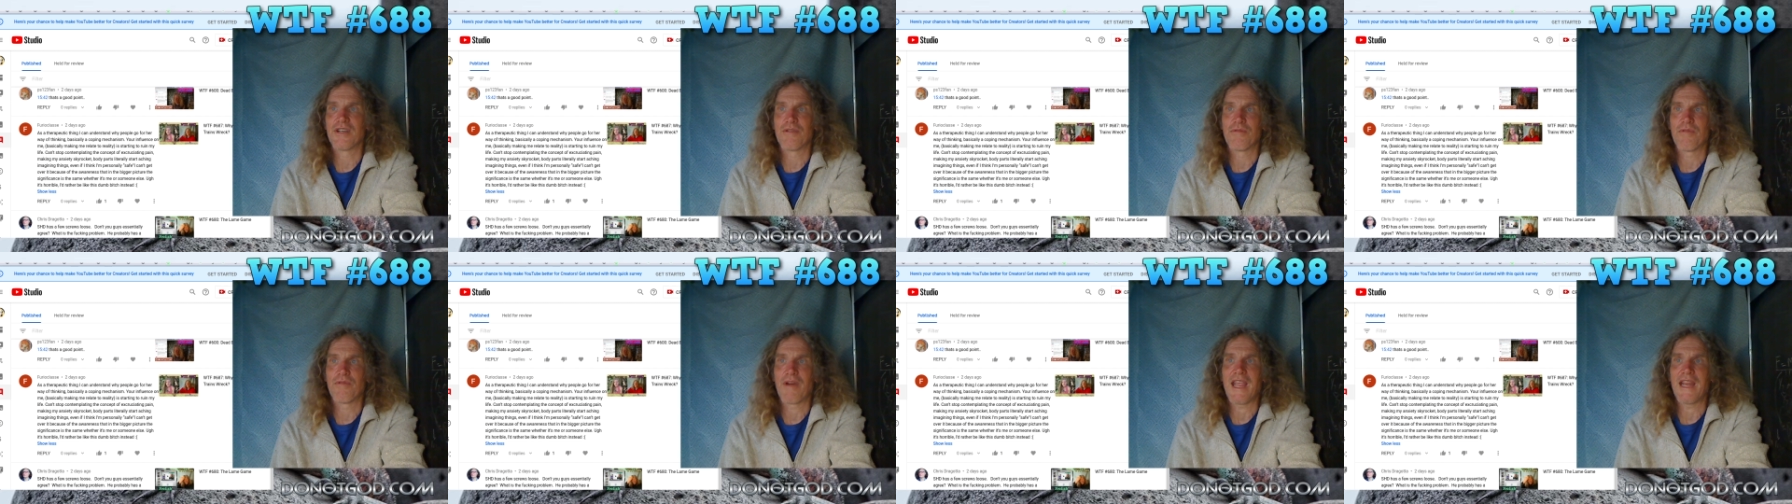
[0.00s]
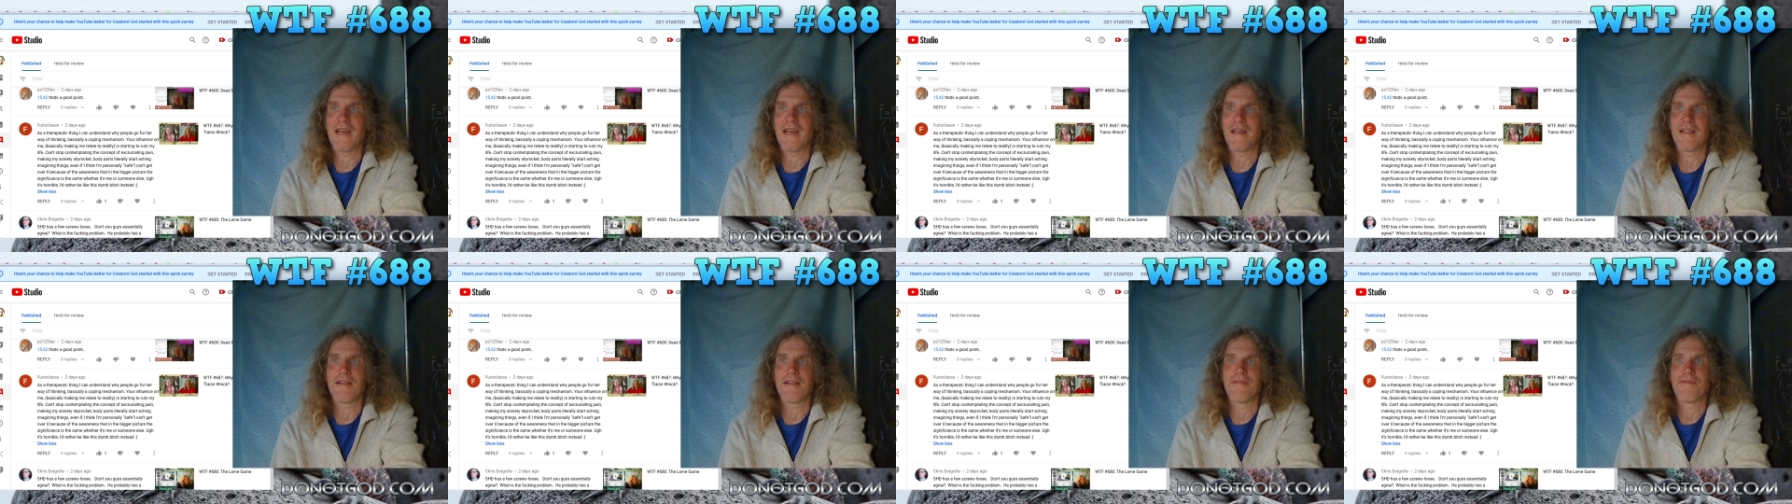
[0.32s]

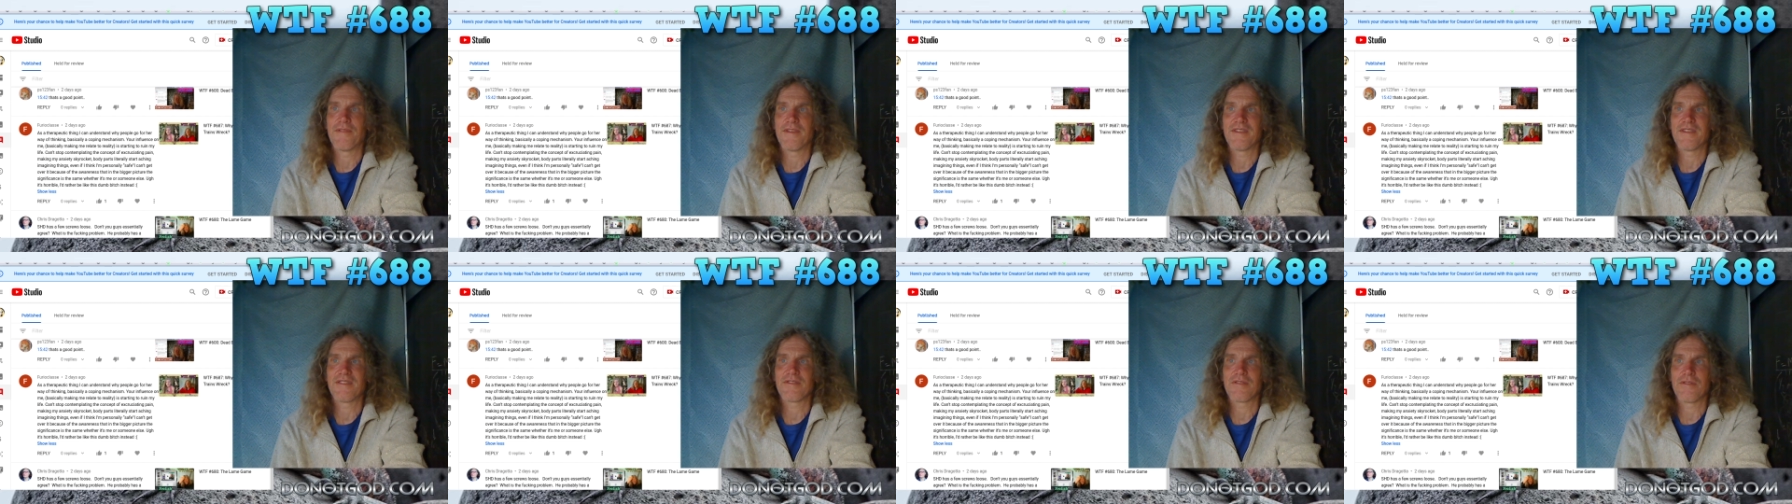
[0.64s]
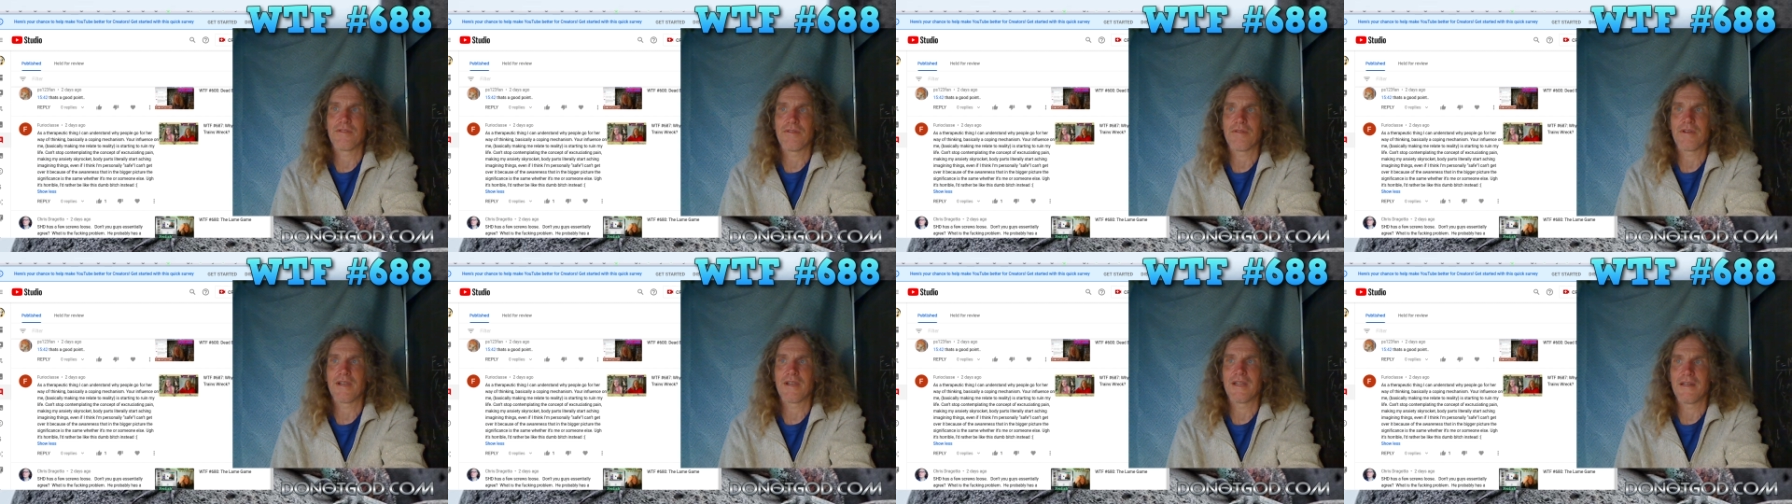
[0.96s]
degrading
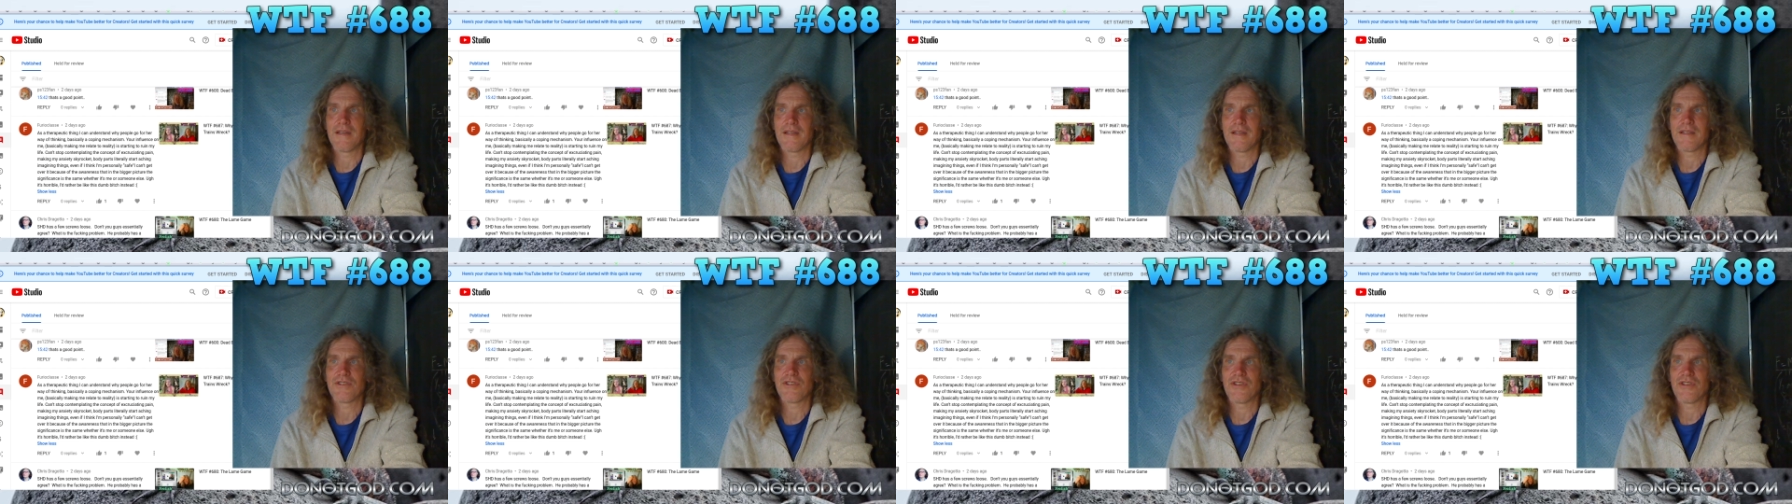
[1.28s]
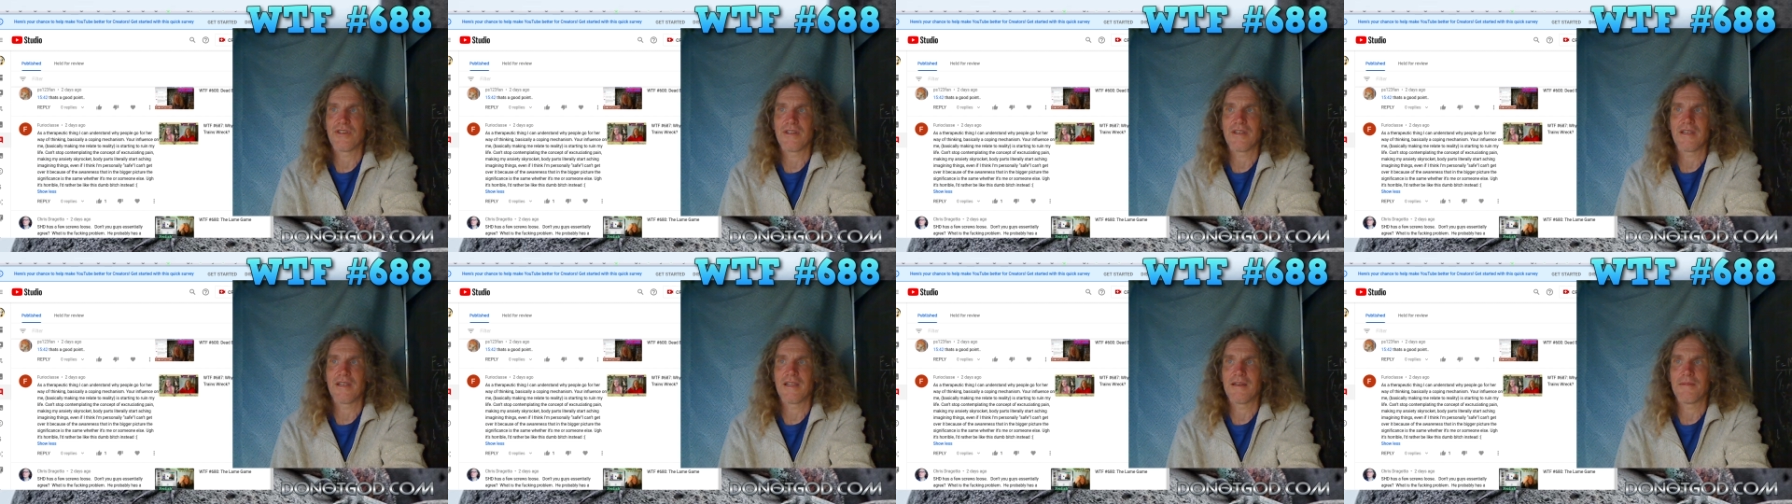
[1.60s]
physical
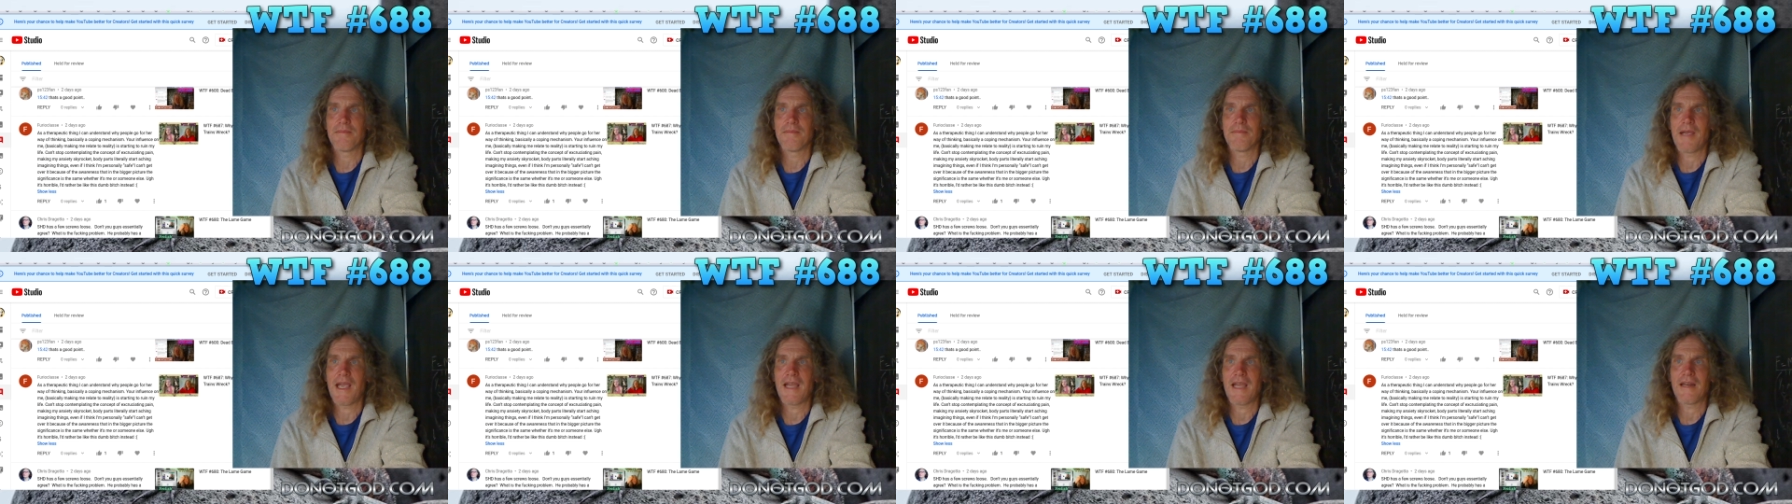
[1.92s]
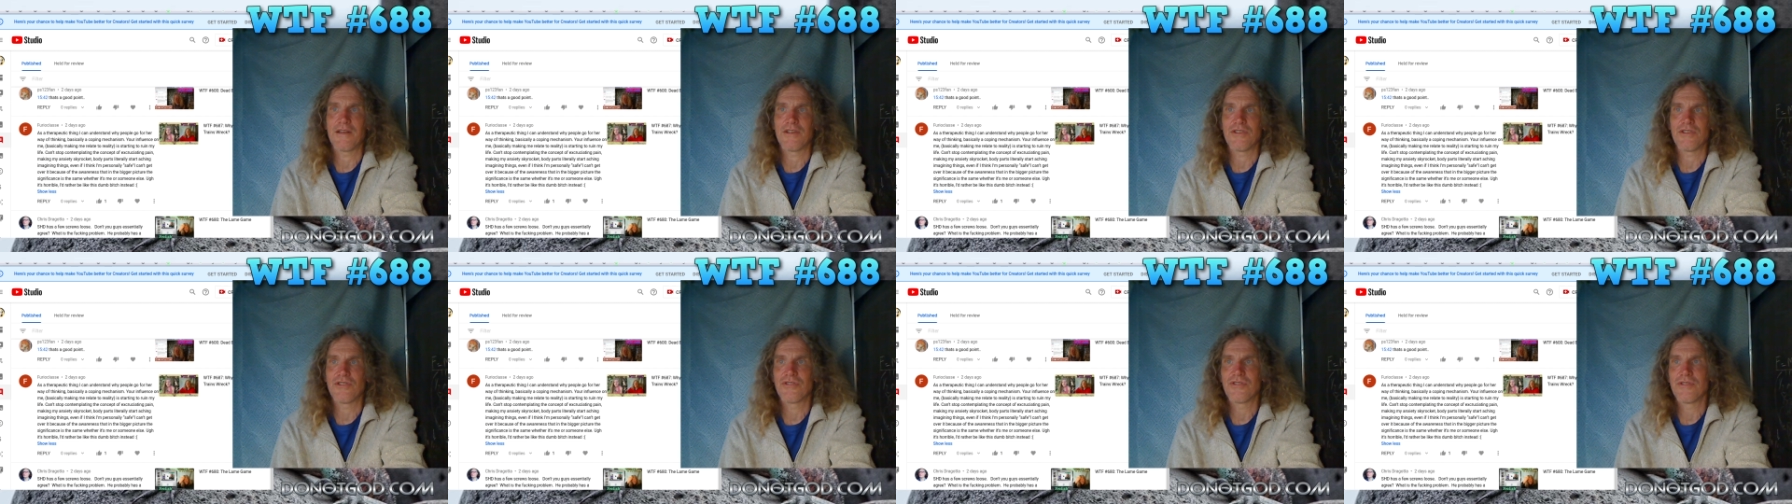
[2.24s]
condition can
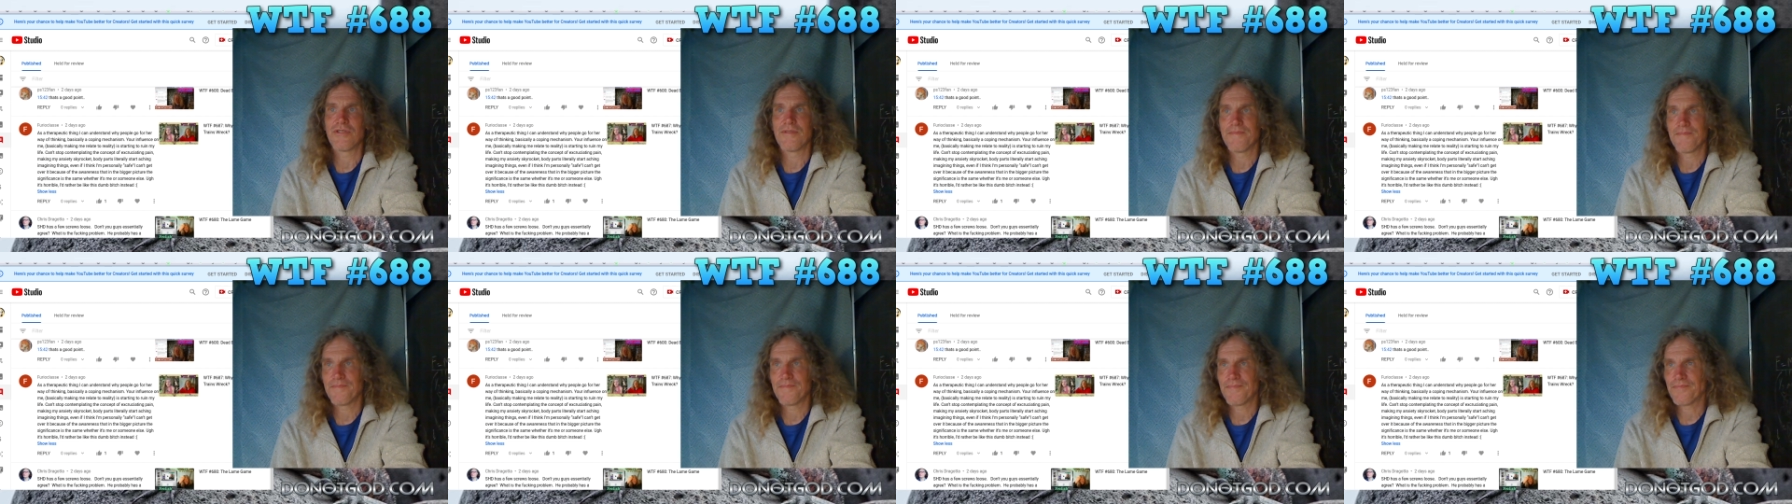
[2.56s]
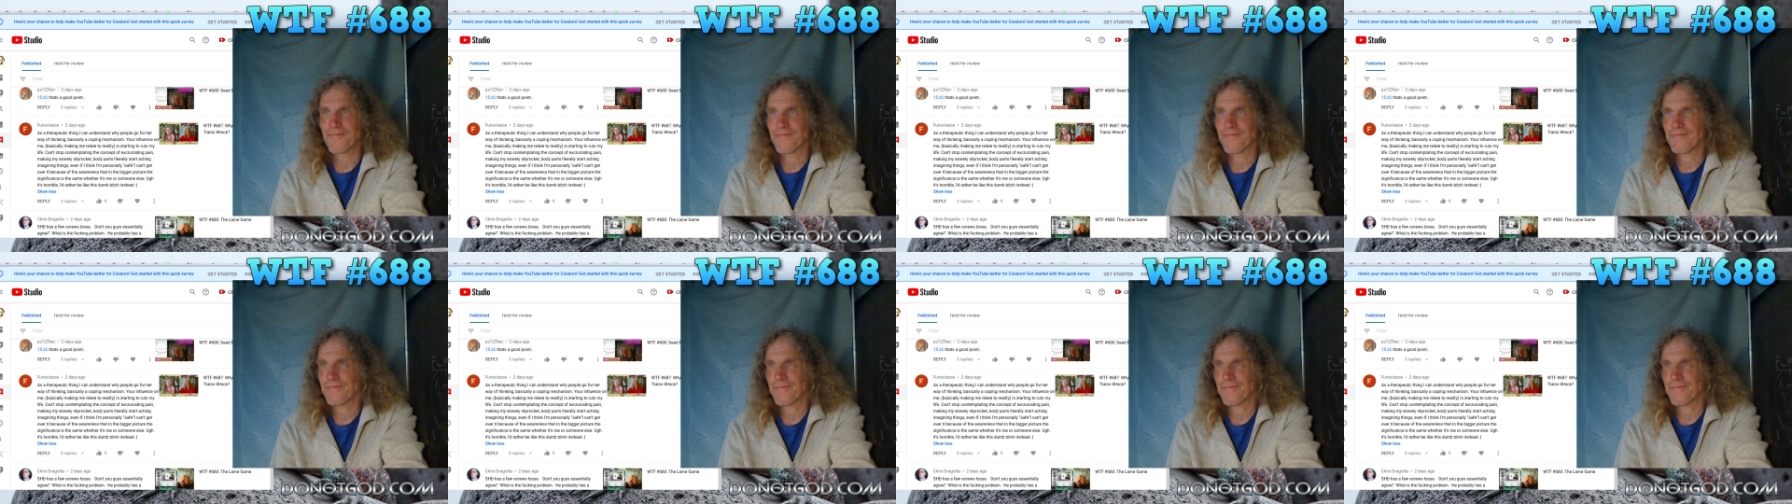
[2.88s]
manage.